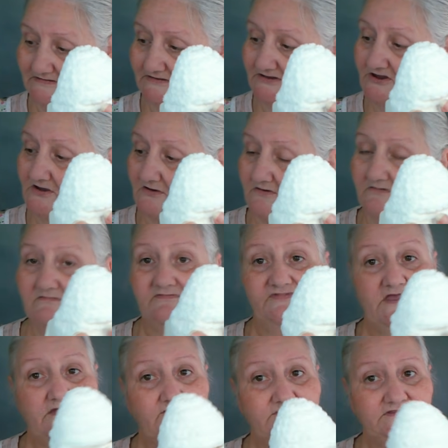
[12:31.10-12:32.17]
So
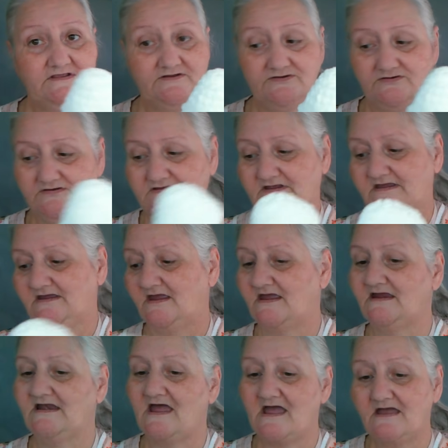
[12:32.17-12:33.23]
that was interesting.
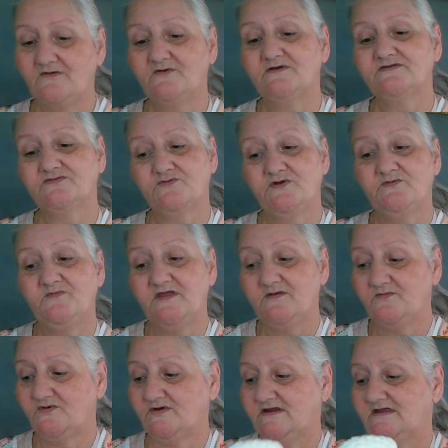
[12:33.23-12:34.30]
And I was
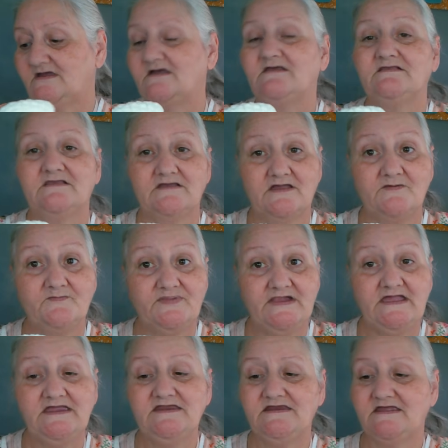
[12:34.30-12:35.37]
remembering
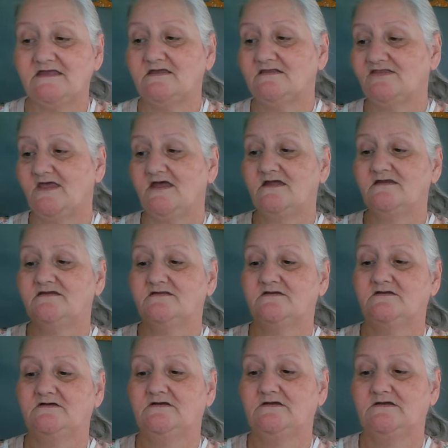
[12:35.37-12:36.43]
complaining that
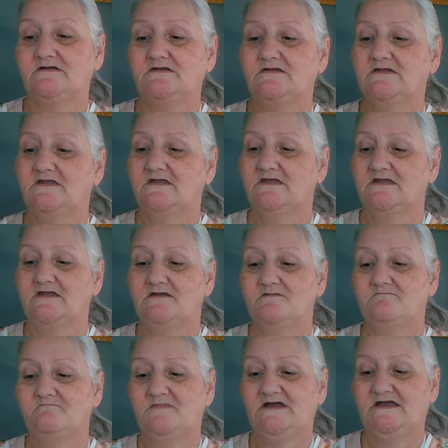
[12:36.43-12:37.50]

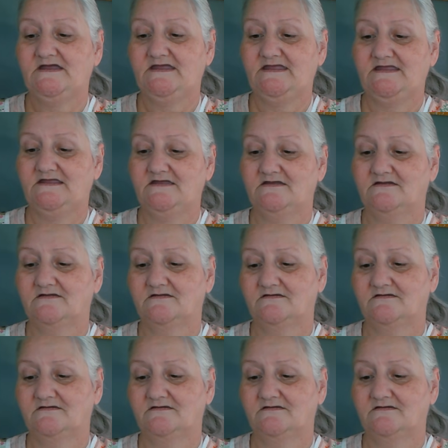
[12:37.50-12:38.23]
my